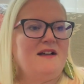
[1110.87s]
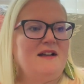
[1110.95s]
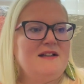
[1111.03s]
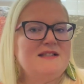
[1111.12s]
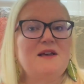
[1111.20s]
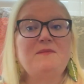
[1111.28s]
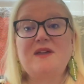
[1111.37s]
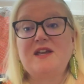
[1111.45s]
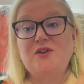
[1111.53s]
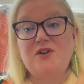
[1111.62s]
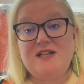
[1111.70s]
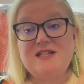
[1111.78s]
something
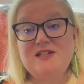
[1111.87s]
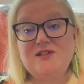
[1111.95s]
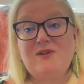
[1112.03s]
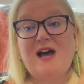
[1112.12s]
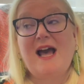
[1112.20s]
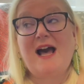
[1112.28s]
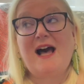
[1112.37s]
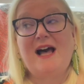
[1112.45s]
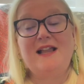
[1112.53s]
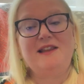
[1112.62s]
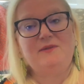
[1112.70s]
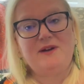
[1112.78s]
you're into, I
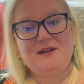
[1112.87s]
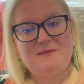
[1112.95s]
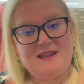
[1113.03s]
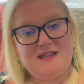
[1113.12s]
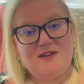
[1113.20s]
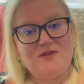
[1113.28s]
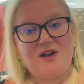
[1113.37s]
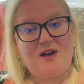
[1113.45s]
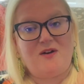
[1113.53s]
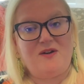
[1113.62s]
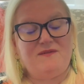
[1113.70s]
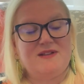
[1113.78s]
highly recommend that you
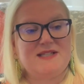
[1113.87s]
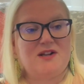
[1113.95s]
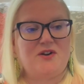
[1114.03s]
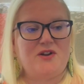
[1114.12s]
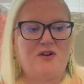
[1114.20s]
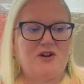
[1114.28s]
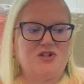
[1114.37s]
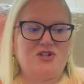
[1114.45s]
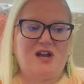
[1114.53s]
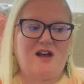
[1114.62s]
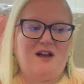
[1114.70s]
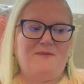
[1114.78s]
go and visit her yarn
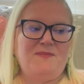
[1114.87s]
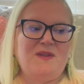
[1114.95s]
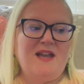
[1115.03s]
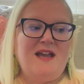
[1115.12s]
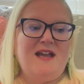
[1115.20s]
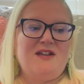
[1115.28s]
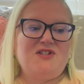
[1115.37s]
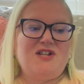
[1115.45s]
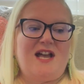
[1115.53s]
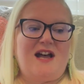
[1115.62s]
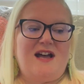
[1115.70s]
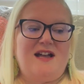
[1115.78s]
shop. She
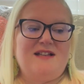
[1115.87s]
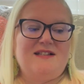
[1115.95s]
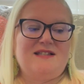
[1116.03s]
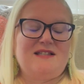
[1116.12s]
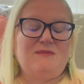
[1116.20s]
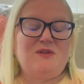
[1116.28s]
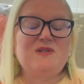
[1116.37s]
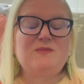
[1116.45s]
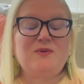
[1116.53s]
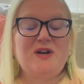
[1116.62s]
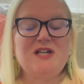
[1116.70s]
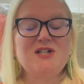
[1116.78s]
has the most
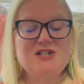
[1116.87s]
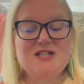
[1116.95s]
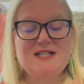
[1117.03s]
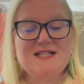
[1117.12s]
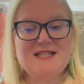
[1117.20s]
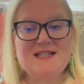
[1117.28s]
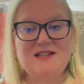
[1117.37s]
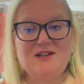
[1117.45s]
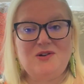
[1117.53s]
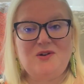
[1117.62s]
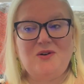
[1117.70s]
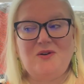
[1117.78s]
precious
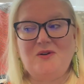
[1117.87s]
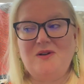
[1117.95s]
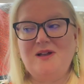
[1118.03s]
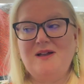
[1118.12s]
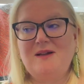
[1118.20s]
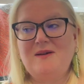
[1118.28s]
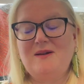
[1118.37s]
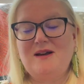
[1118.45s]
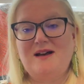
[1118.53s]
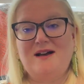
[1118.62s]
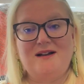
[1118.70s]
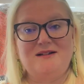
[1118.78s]
little
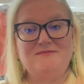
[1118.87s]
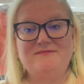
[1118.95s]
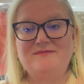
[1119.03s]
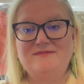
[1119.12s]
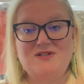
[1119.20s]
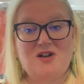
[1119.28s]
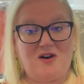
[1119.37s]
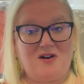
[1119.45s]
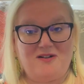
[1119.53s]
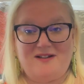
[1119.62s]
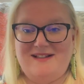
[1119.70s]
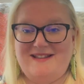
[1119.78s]
dog.